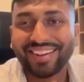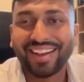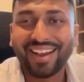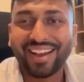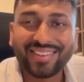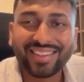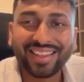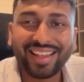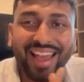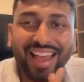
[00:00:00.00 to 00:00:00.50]

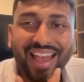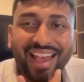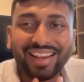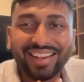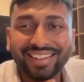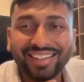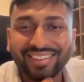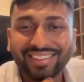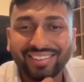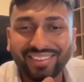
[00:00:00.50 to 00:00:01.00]

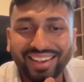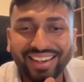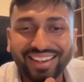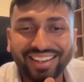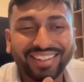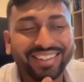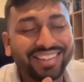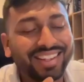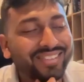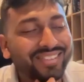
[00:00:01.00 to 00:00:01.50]
like,
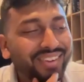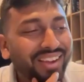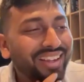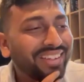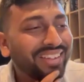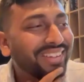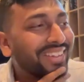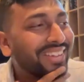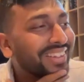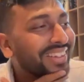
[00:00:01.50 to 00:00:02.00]
okay, that's
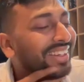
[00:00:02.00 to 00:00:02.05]
fine.